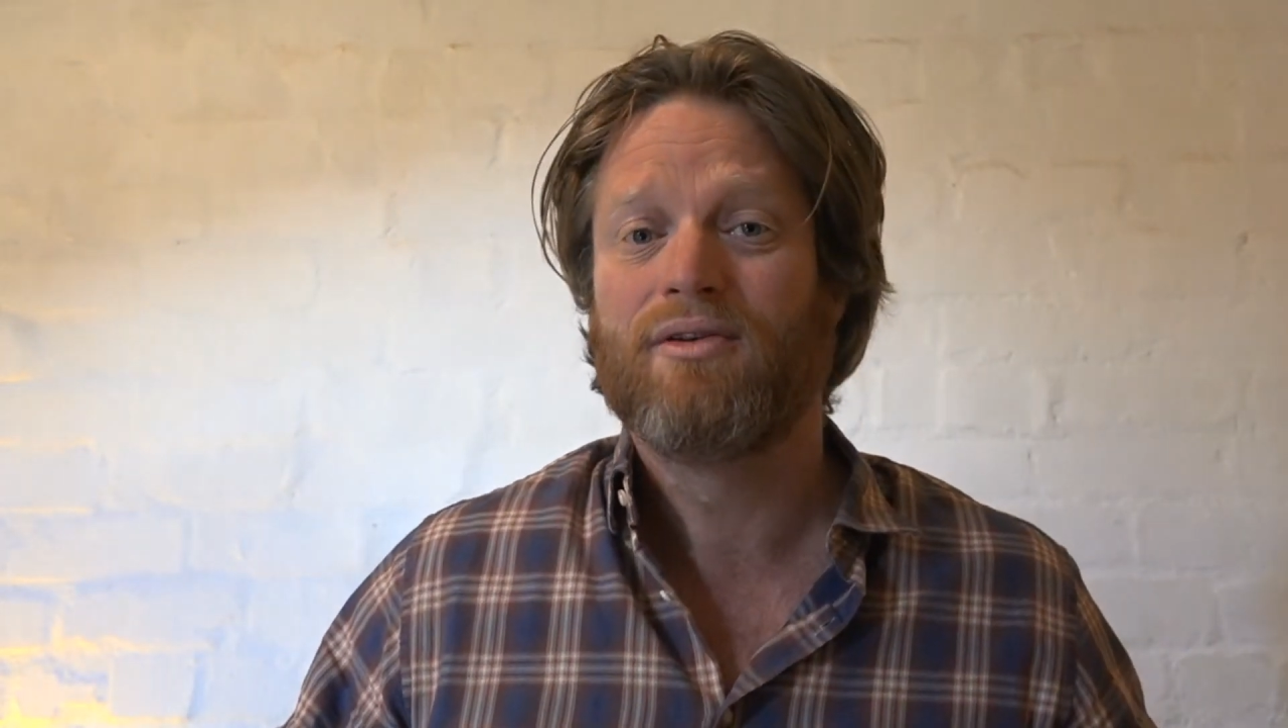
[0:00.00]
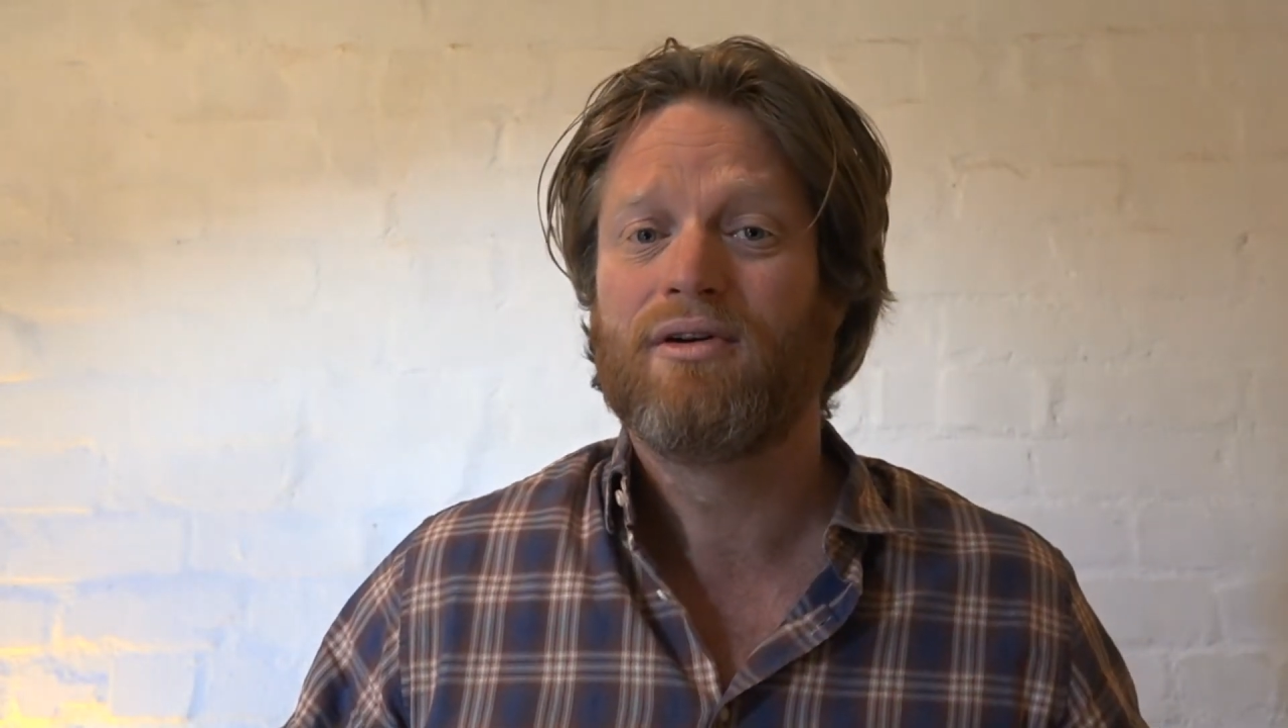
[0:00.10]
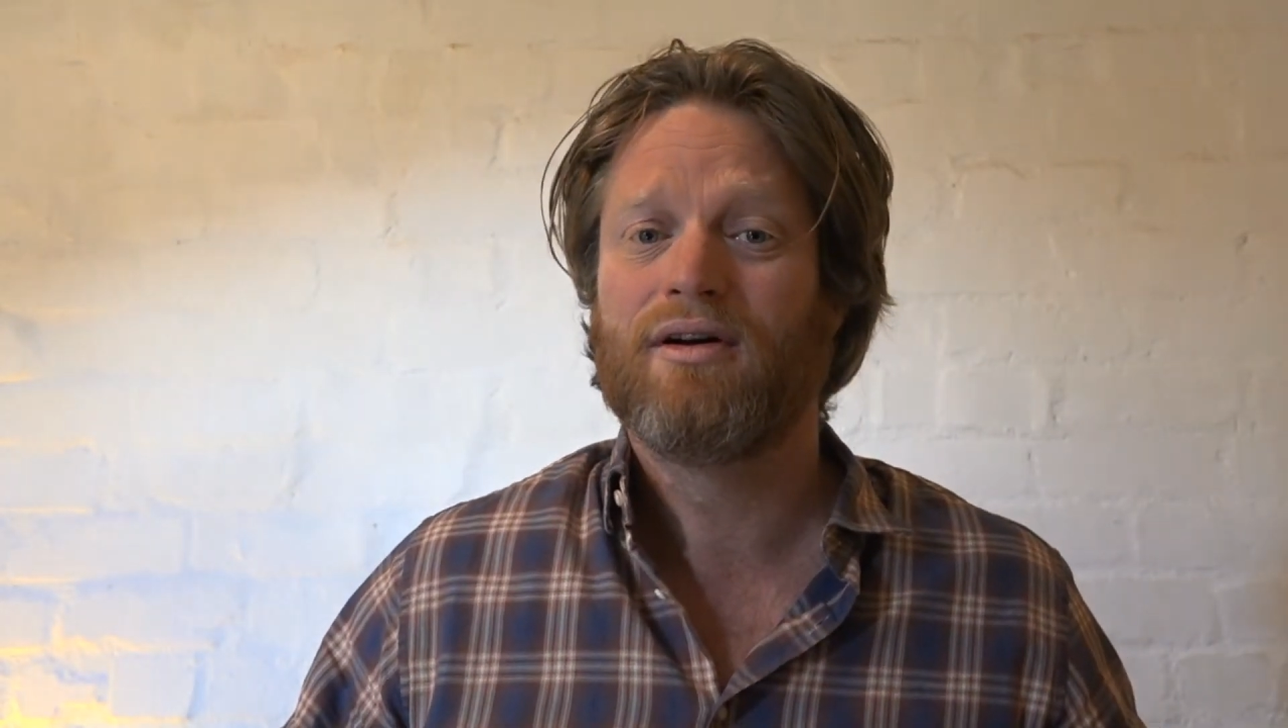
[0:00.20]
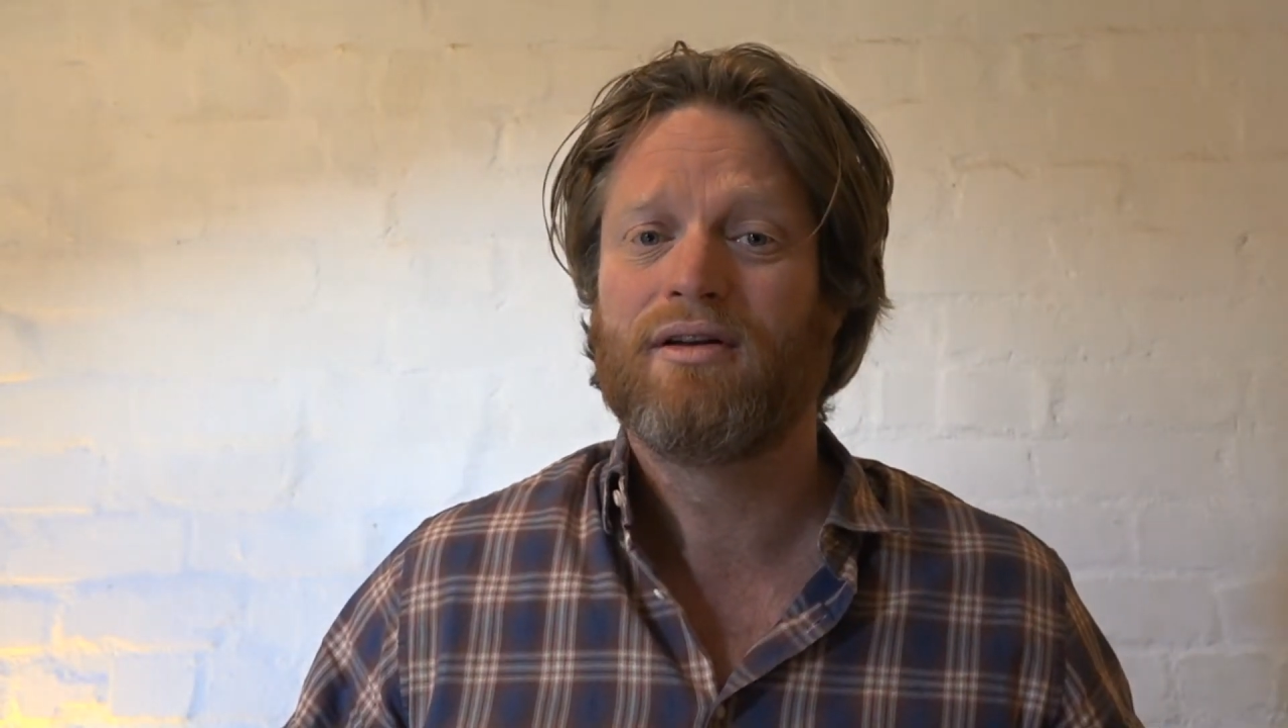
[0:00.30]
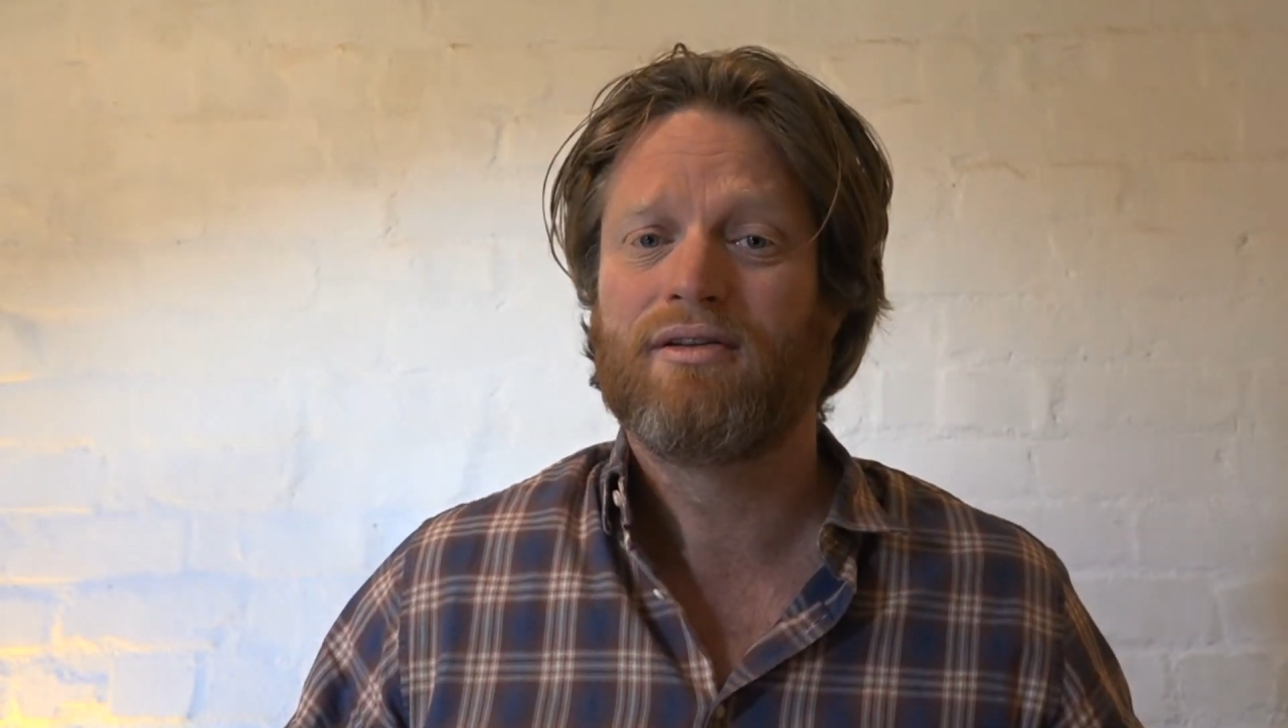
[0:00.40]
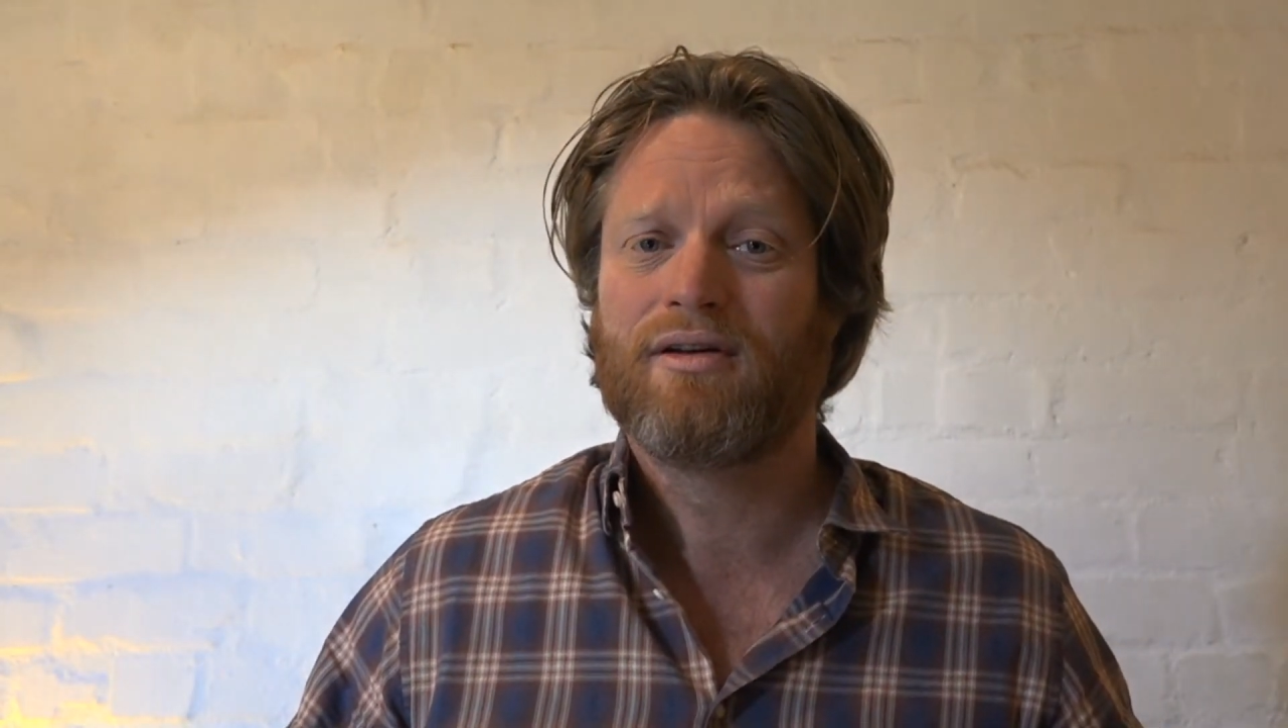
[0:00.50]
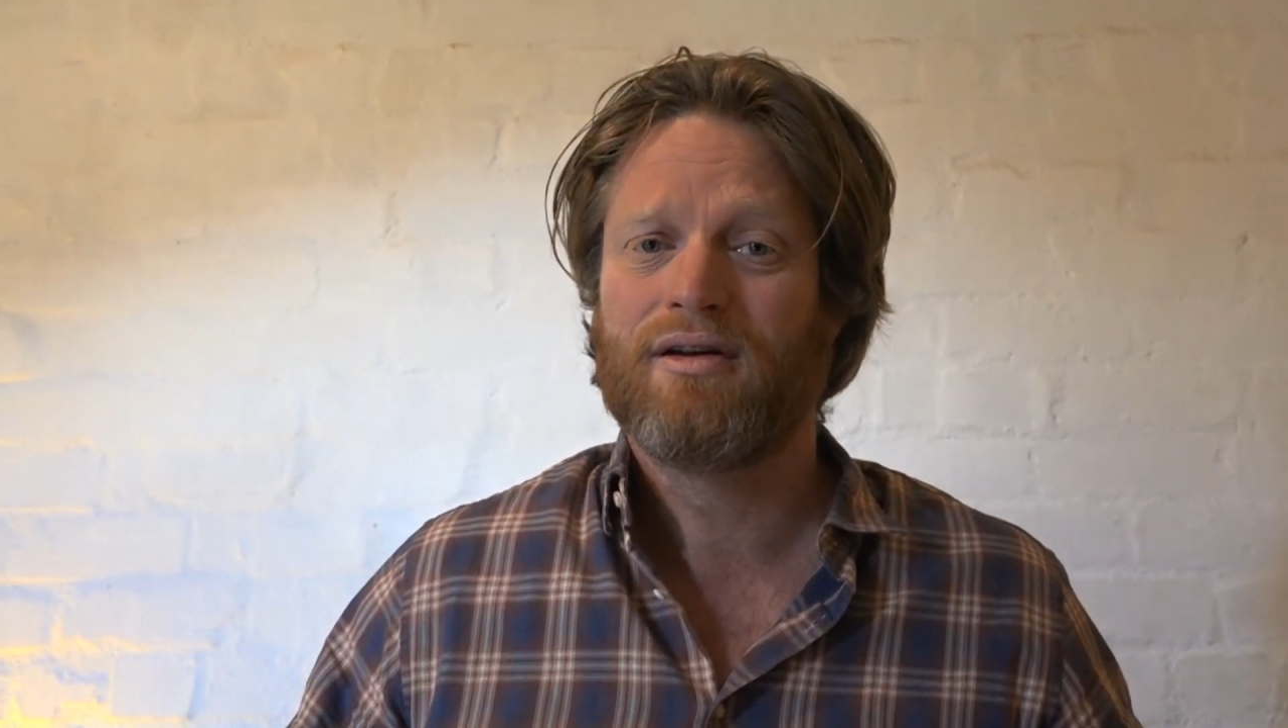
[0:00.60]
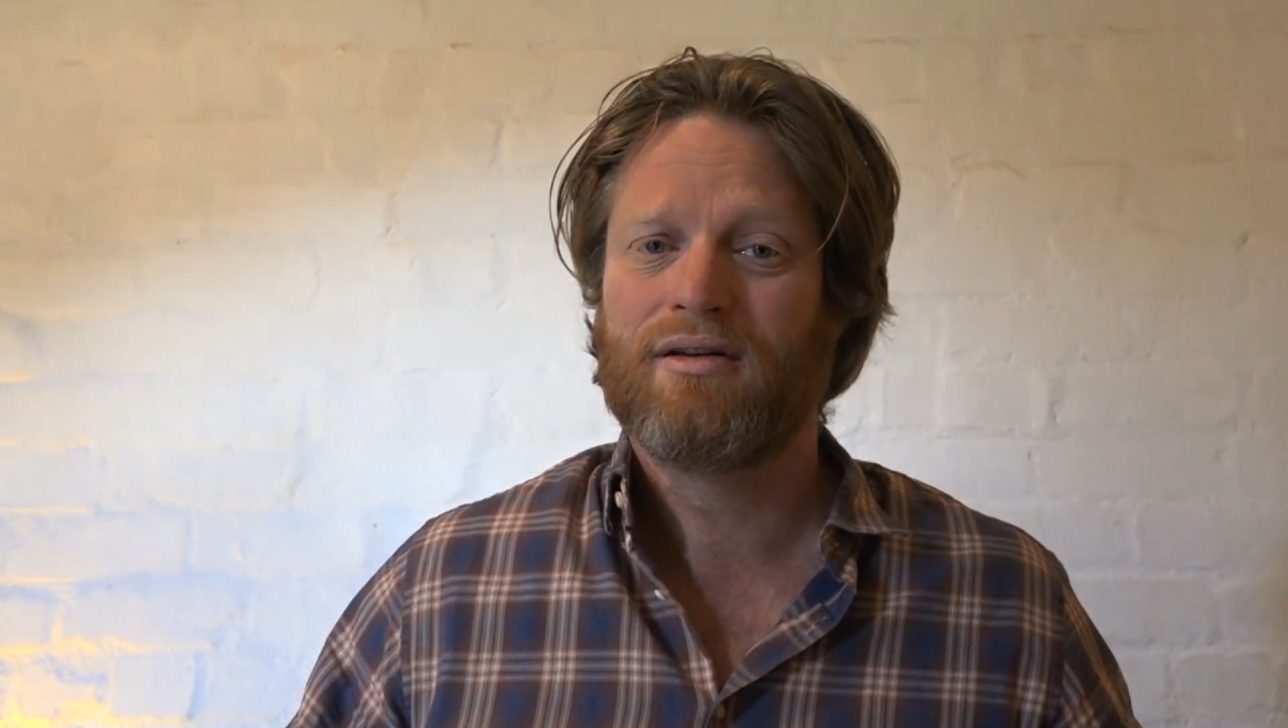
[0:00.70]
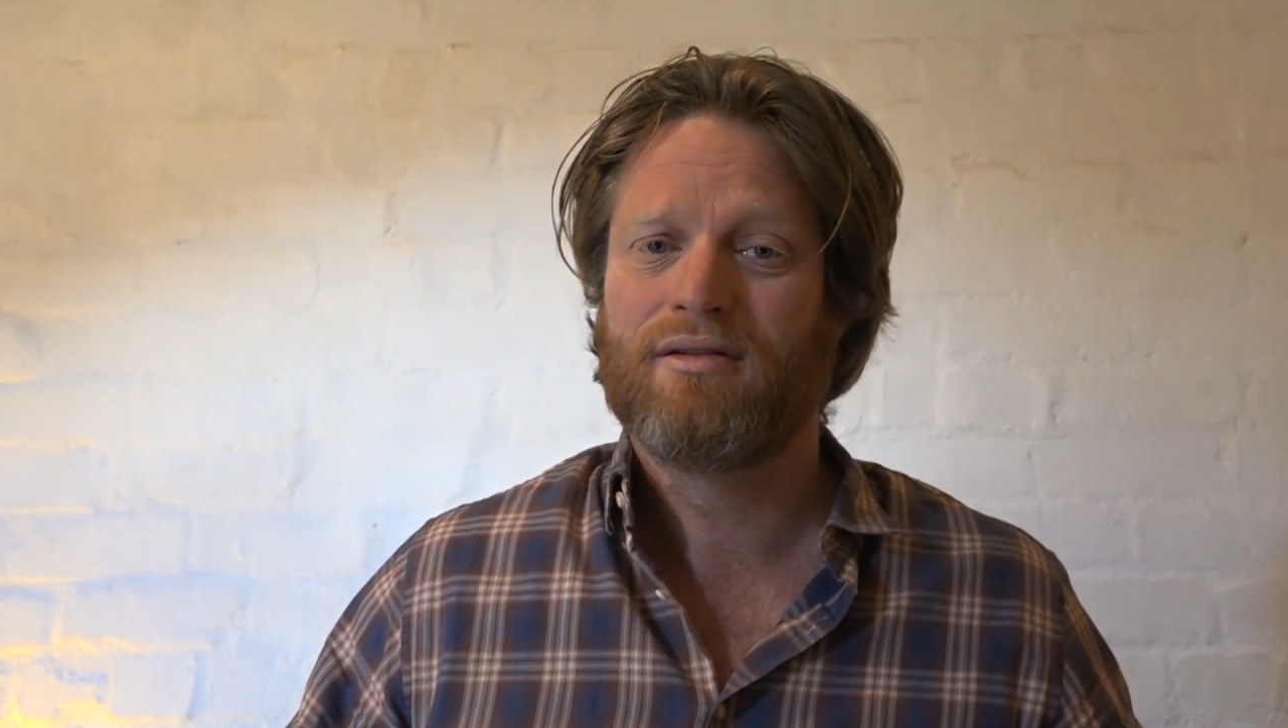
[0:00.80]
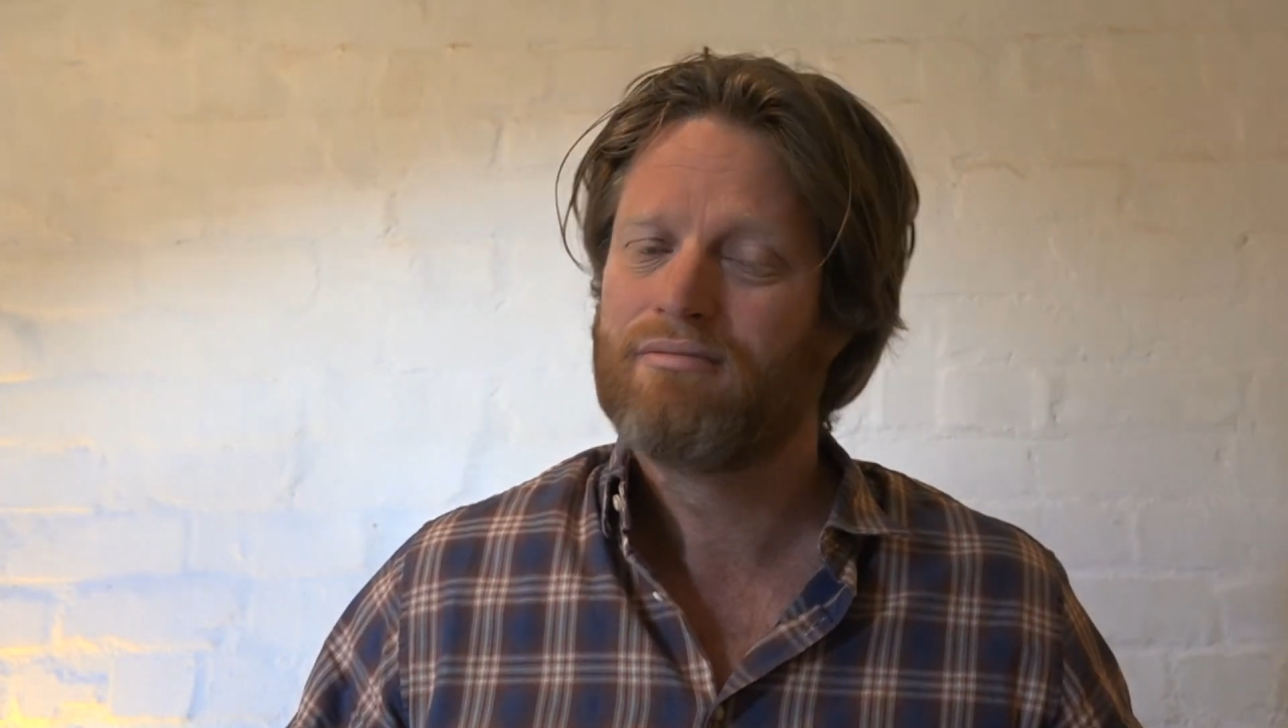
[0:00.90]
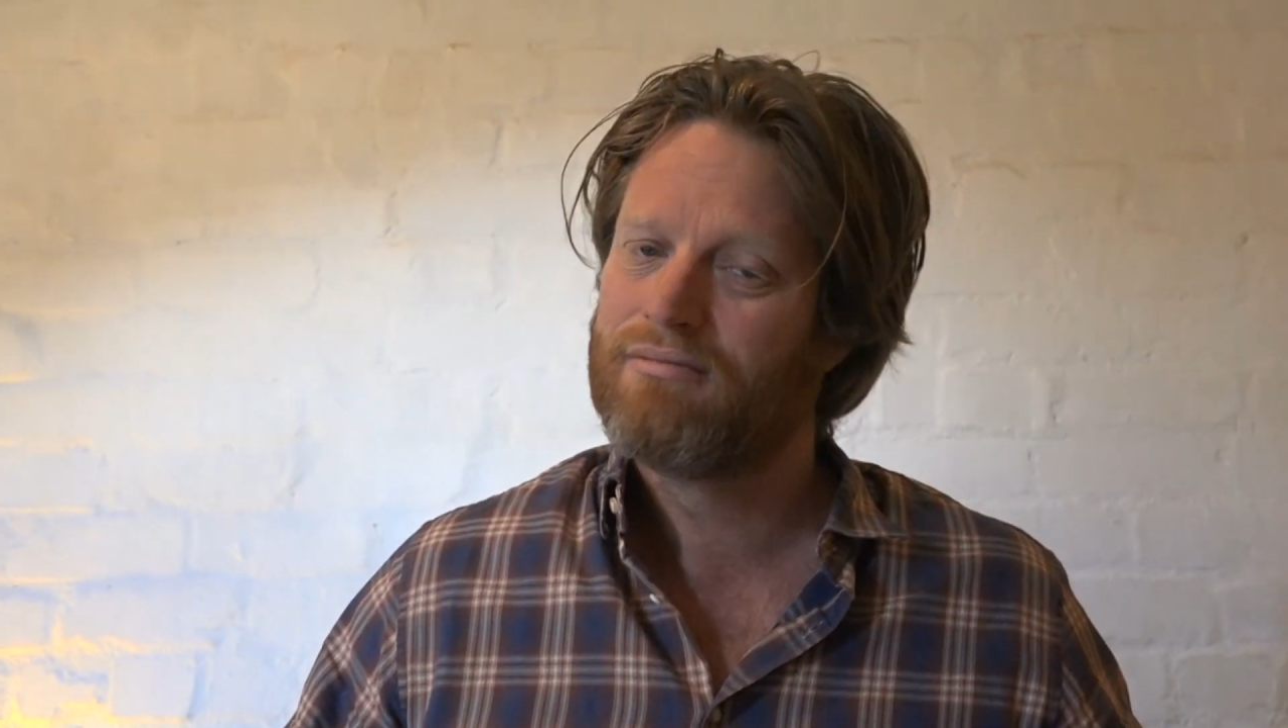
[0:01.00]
the road, so